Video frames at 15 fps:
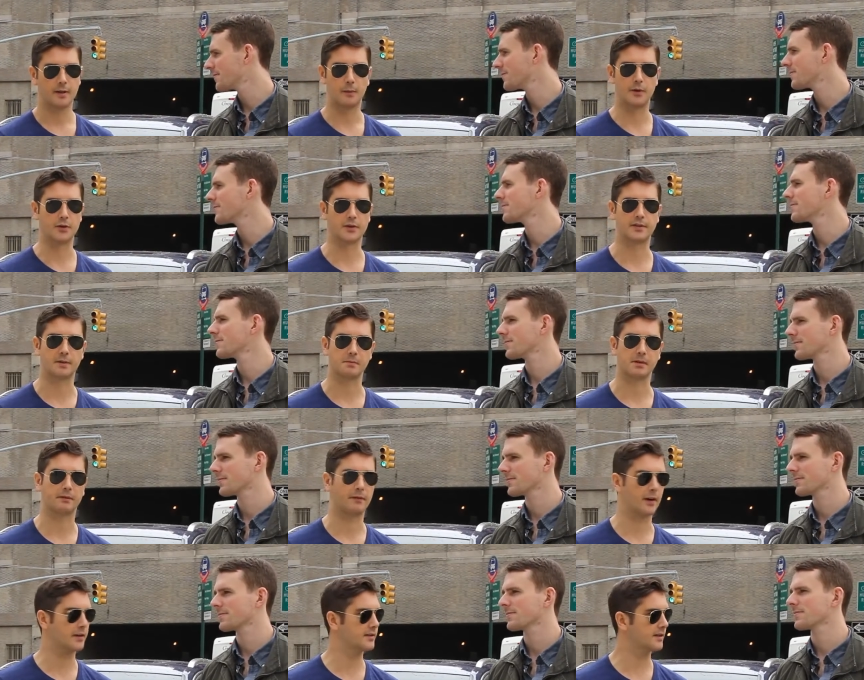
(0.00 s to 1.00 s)
Speaker 1: We're doing something
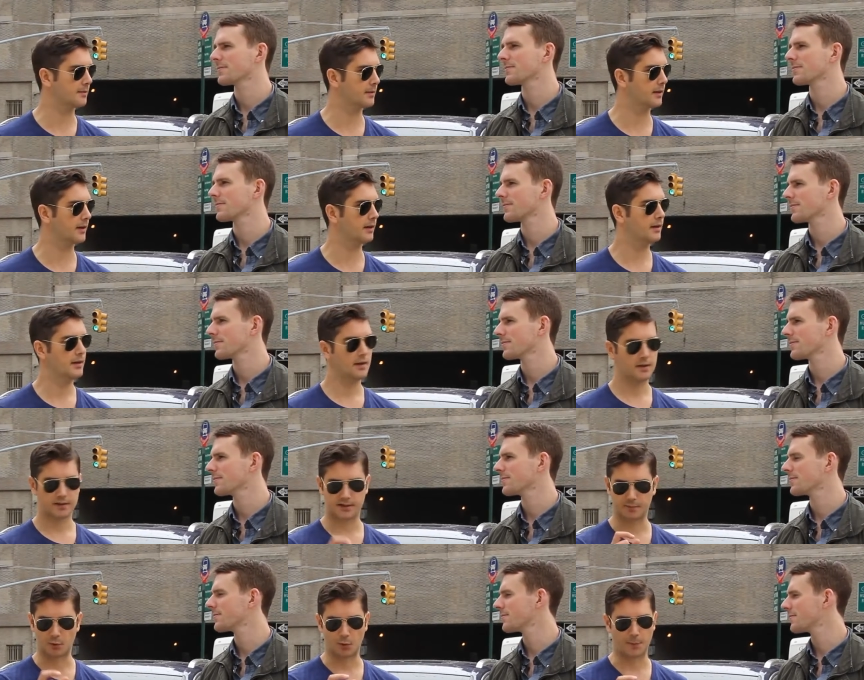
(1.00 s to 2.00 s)
very similar.
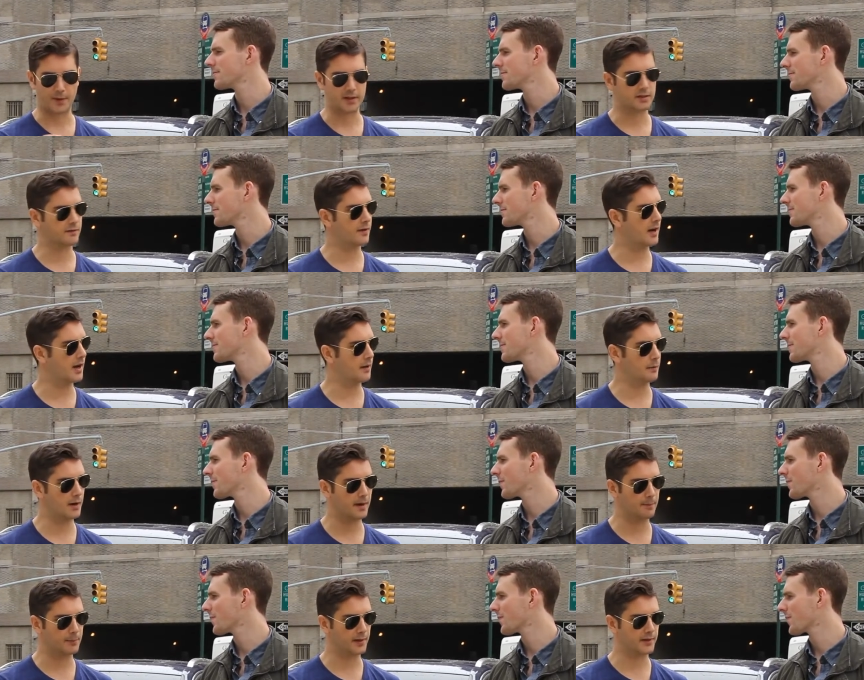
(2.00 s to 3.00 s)
Small piece of
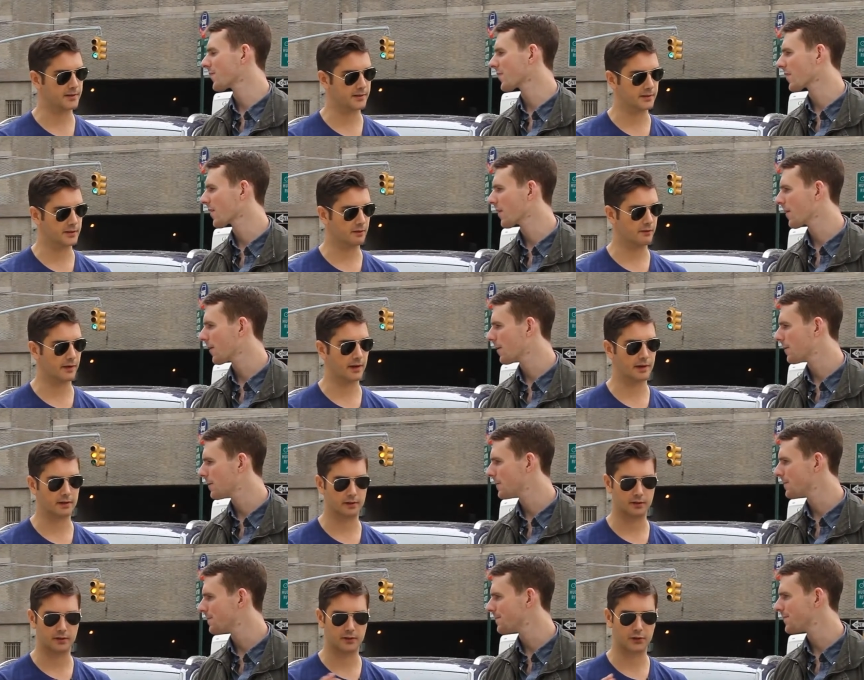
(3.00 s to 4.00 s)
hardware plugs into your
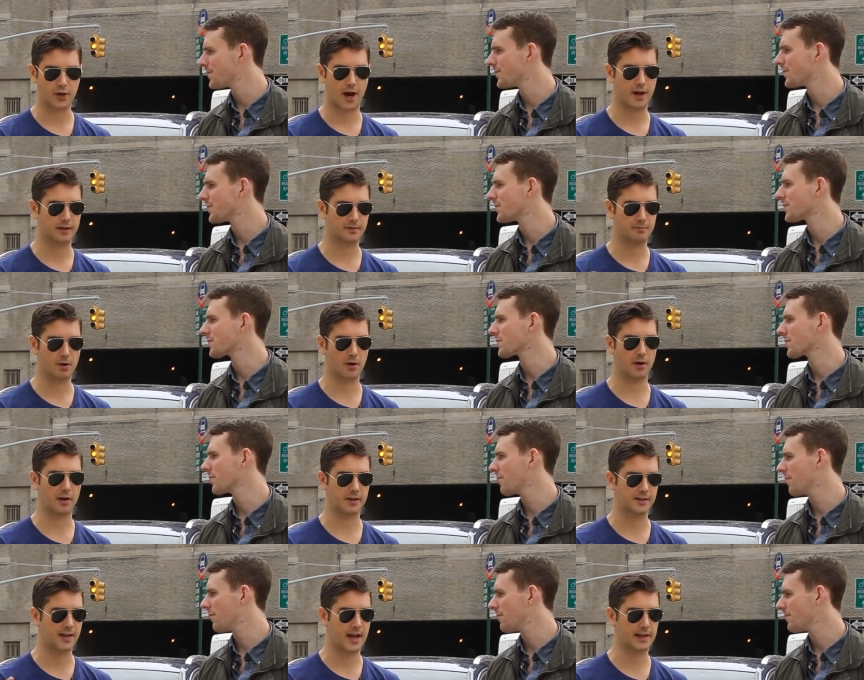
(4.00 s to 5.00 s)
vehicle, tracks,
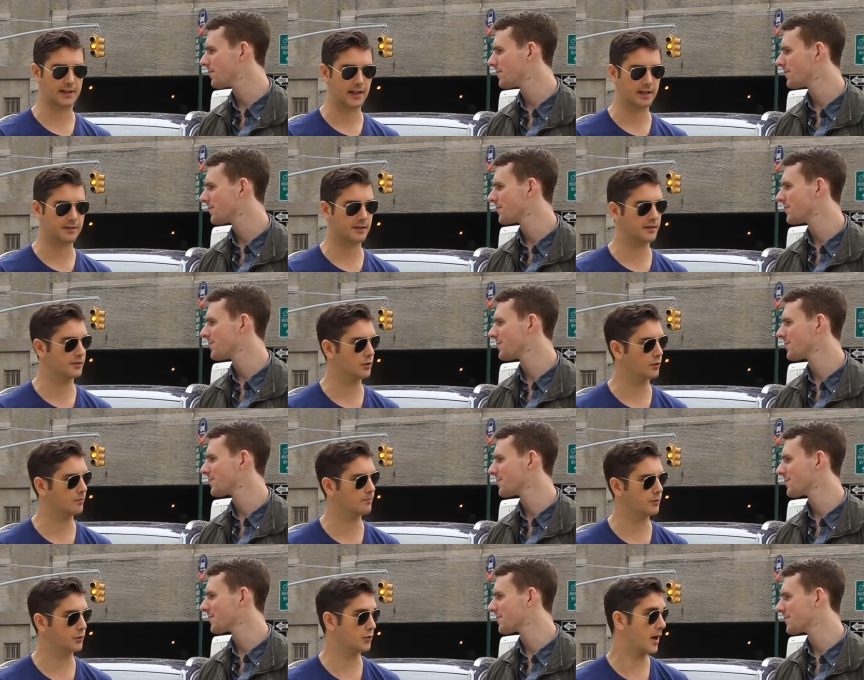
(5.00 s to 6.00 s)
monitors, and analyzes your,
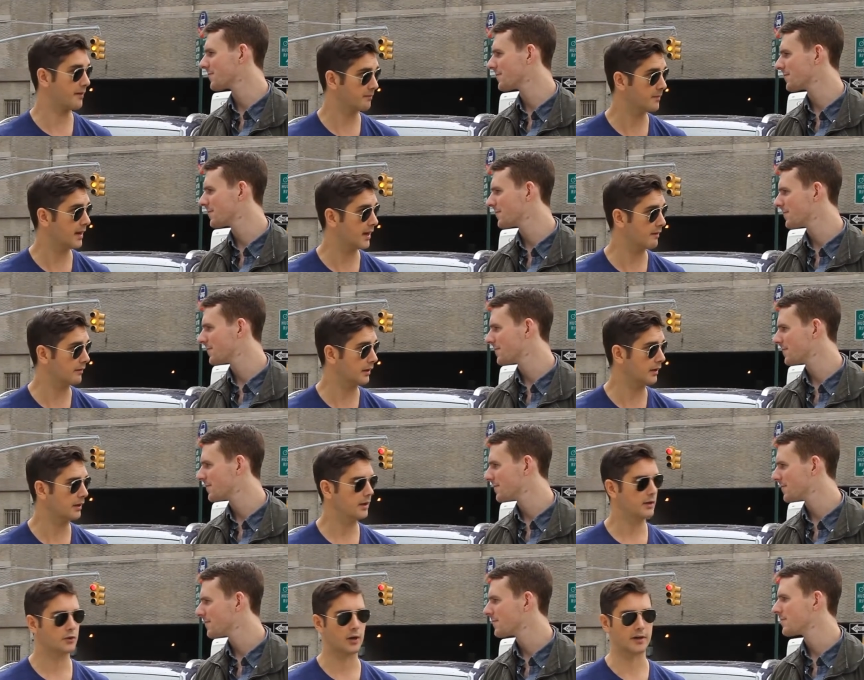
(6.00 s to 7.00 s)
your driving behavior,
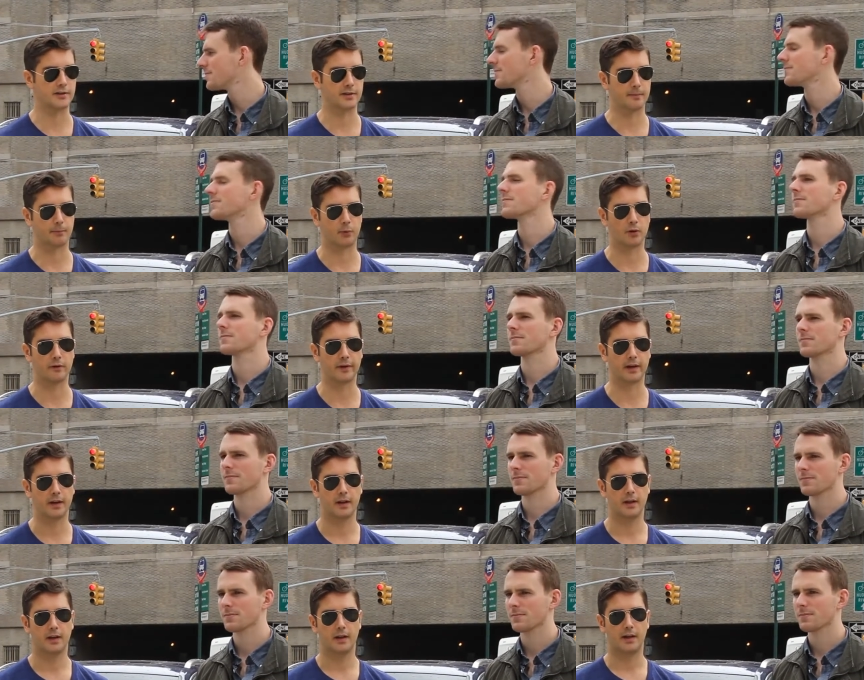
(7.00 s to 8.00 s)
tries to improve it.
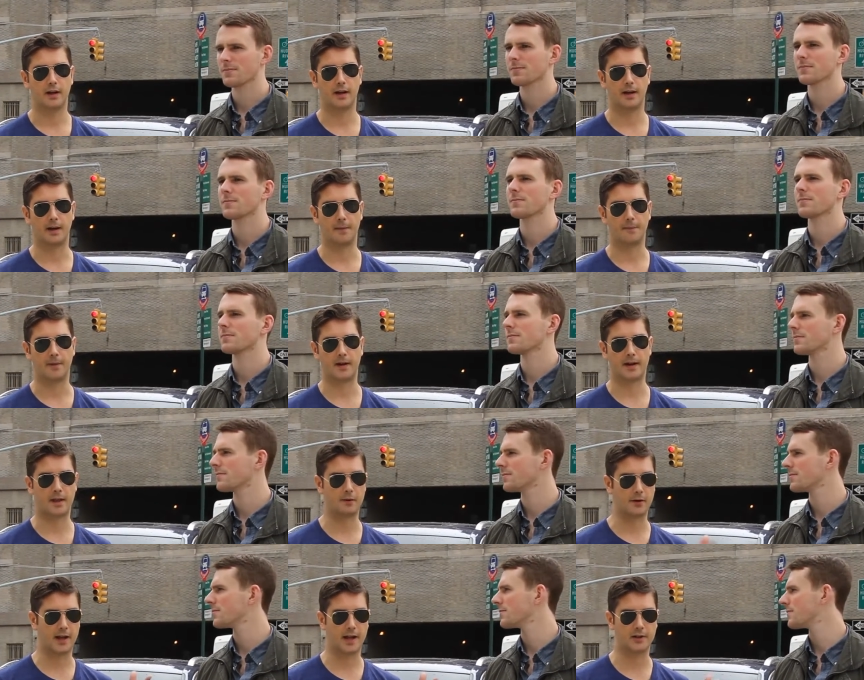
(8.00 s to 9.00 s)
Um,
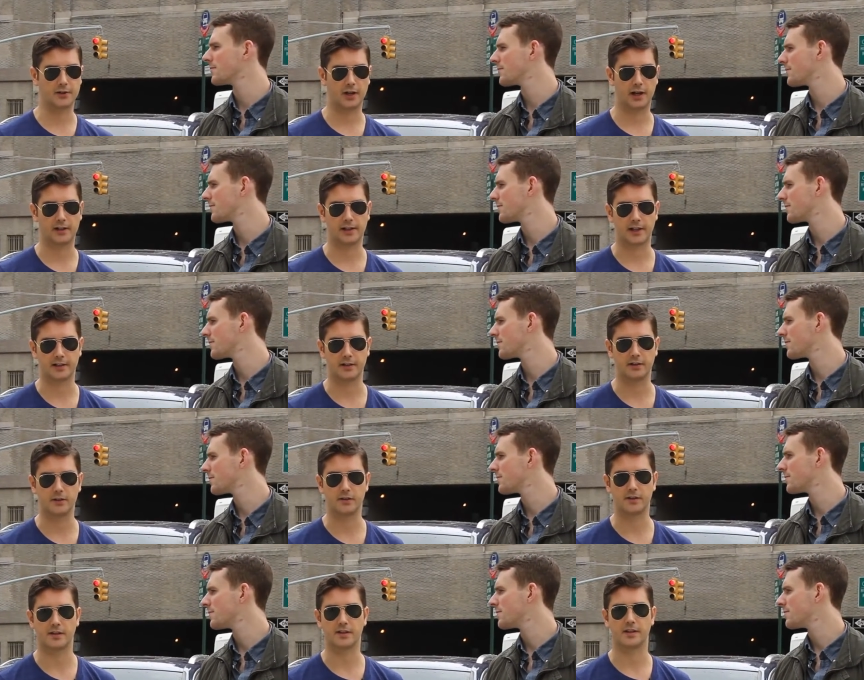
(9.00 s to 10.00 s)
another analogy I like to
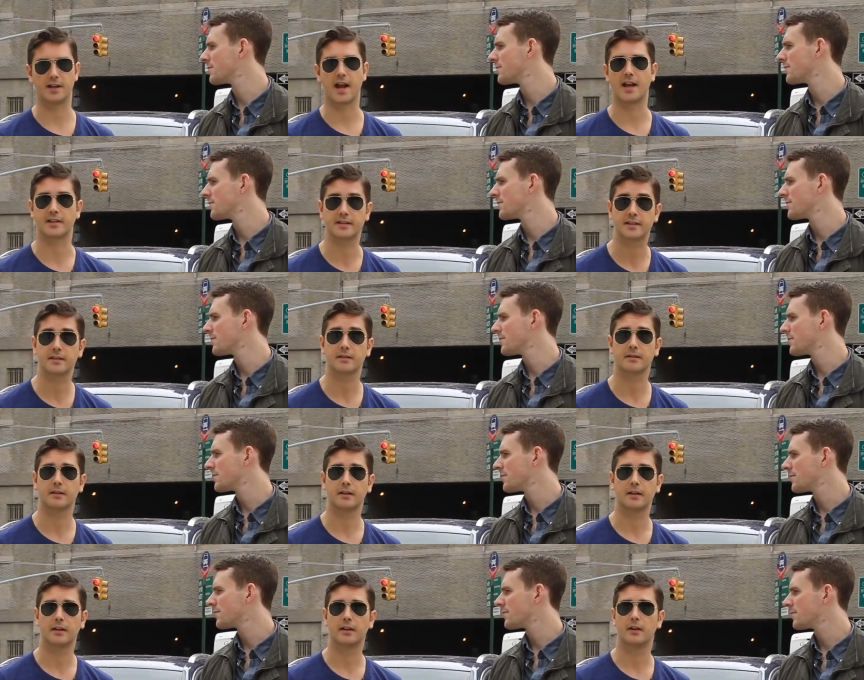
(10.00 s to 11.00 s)
use is a Nest.
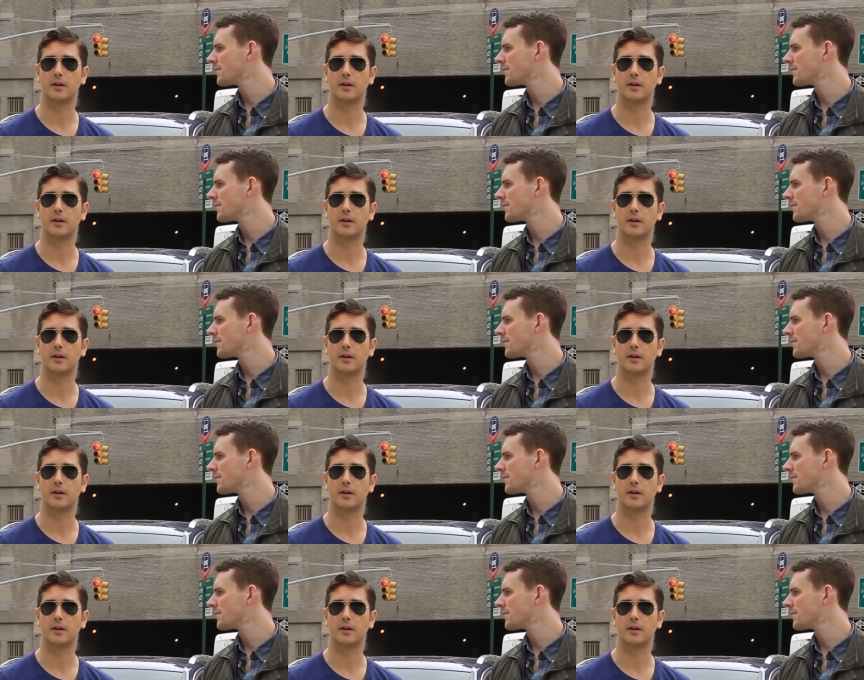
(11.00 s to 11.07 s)
You